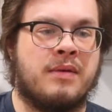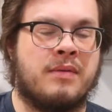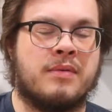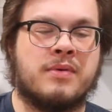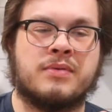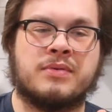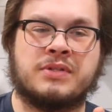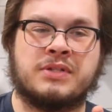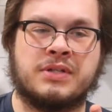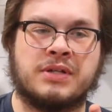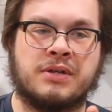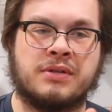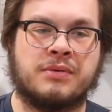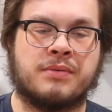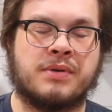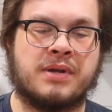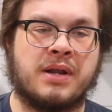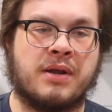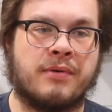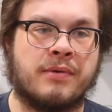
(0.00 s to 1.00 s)
What was the other
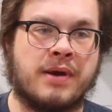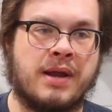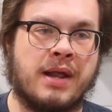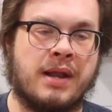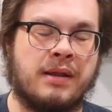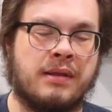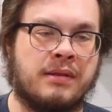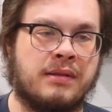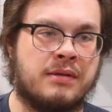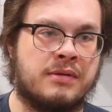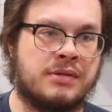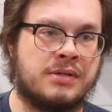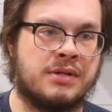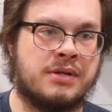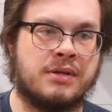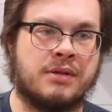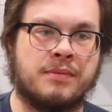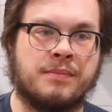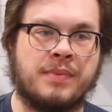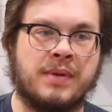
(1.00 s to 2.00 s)
one I read? There's
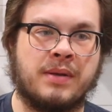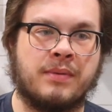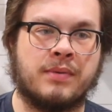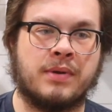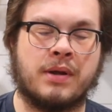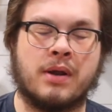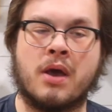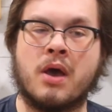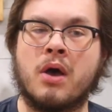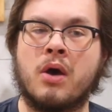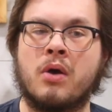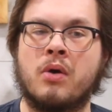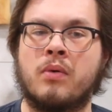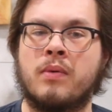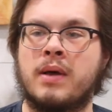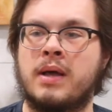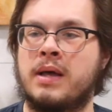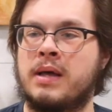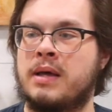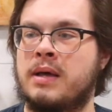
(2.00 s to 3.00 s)
another big one.
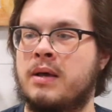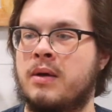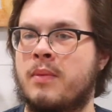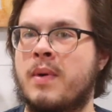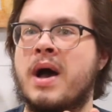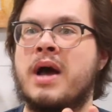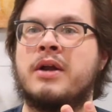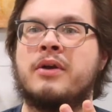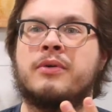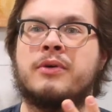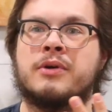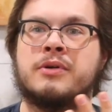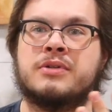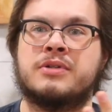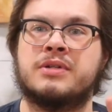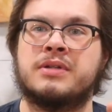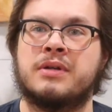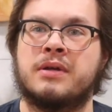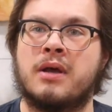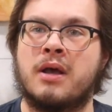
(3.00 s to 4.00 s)
Oh,
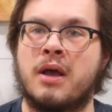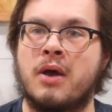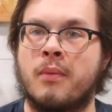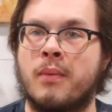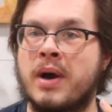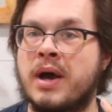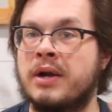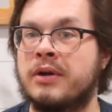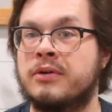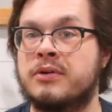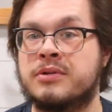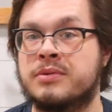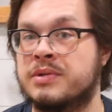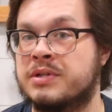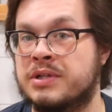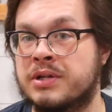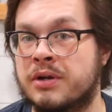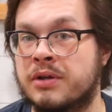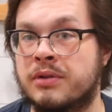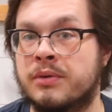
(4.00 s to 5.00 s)
Wanderers. Wanderers
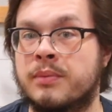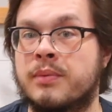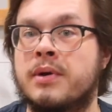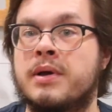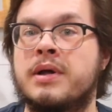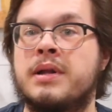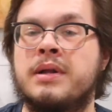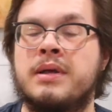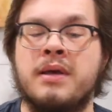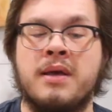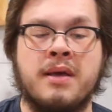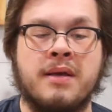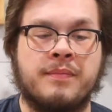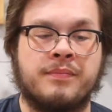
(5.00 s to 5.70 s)
was another one.